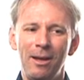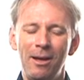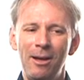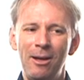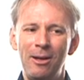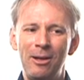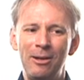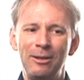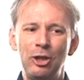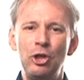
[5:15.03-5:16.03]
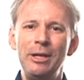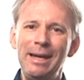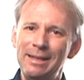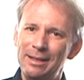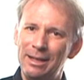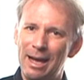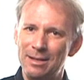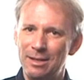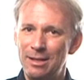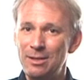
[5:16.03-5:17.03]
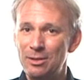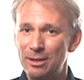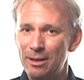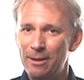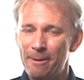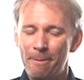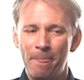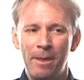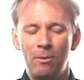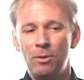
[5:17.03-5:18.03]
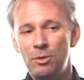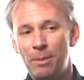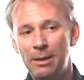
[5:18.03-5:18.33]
uh, connected glasses, which